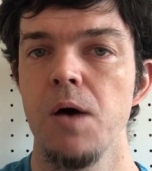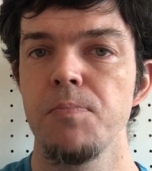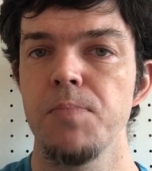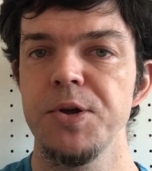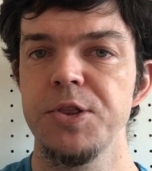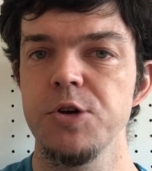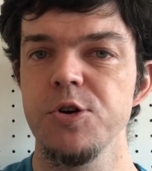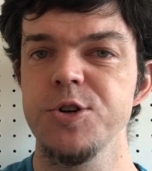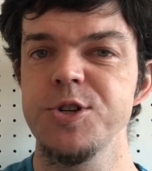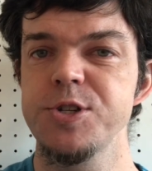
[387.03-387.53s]

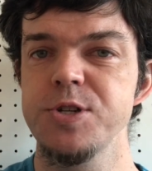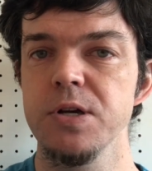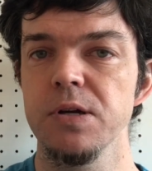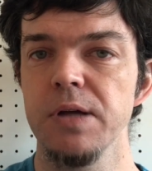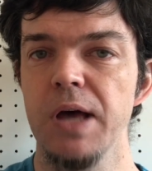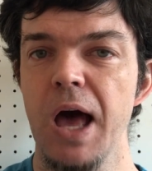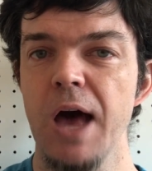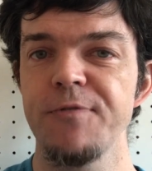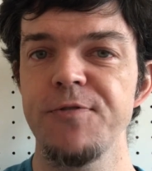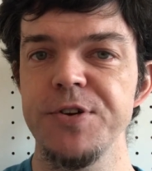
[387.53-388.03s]
but there's
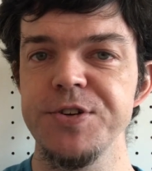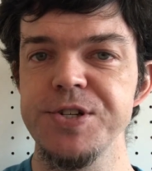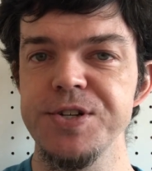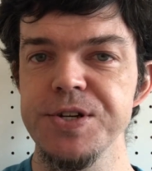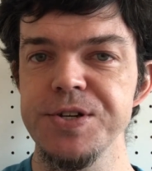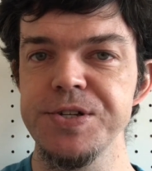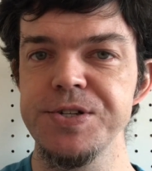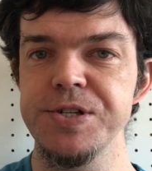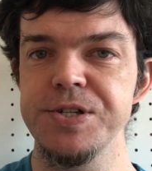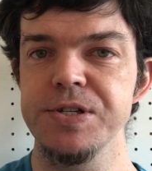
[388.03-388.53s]
still
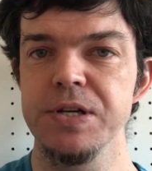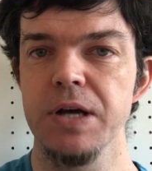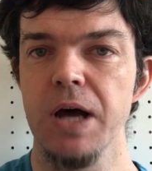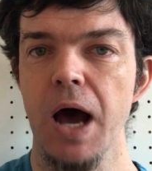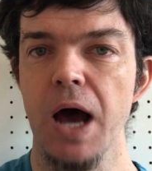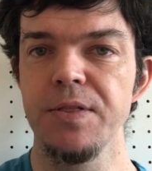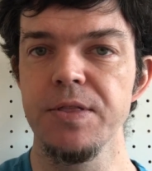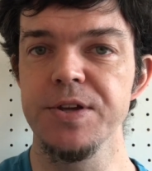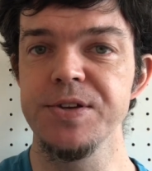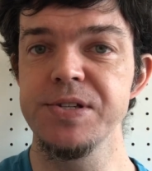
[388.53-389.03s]

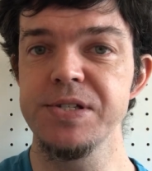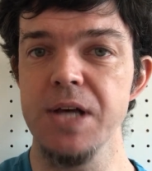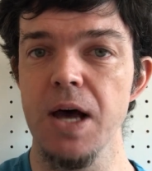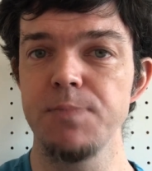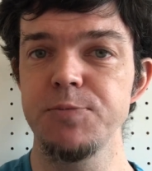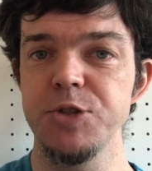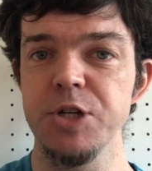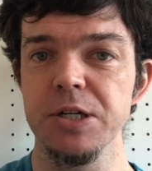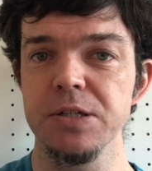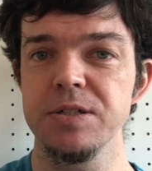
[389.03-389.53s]
emphasis on the
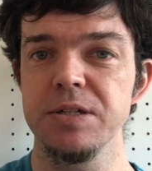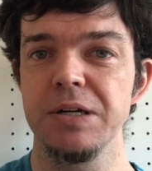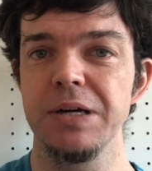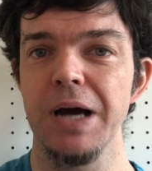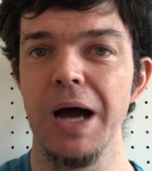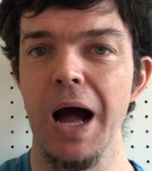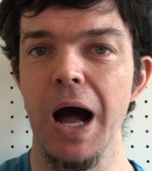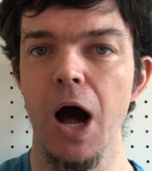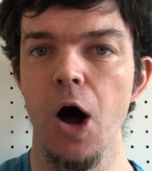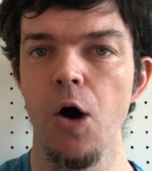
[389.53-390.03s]
subject
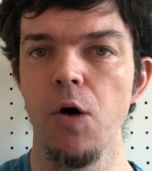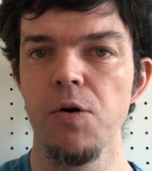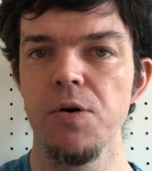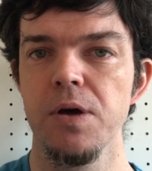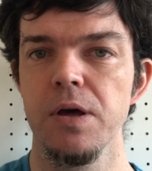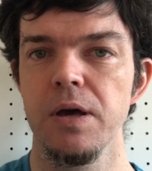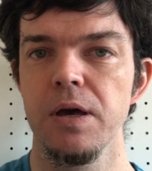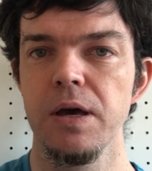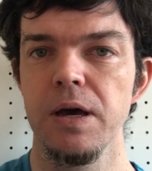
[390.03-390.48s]
cow